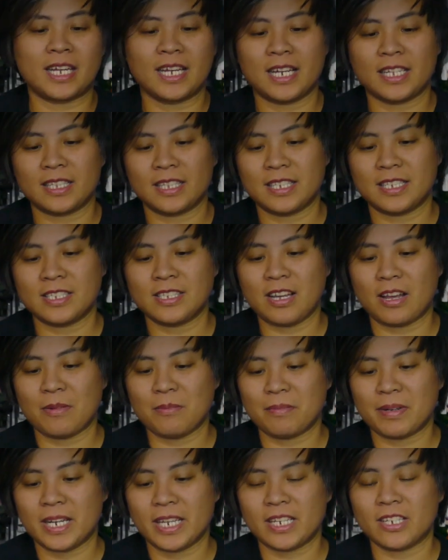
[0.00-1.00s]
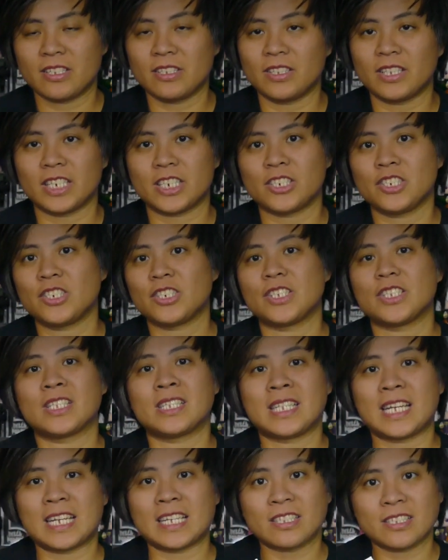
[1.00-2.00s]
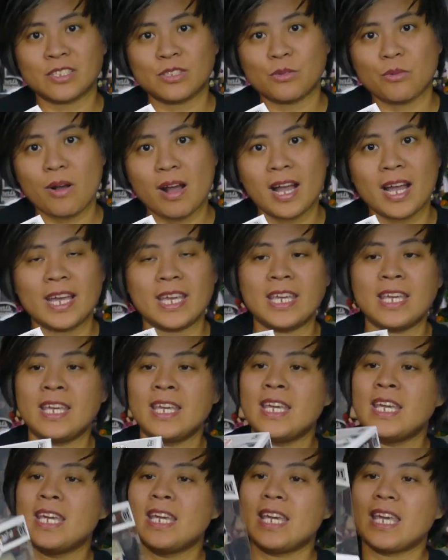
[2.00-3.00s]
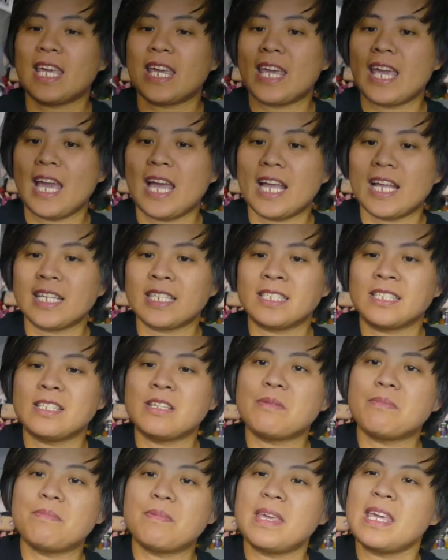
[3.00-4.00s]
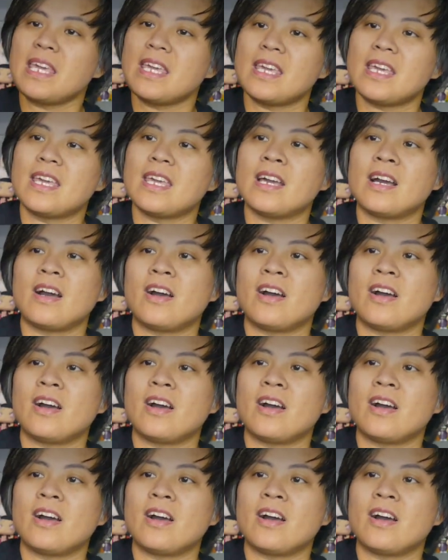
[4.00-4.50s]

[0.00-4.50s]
got this on my collection. That's why he has to be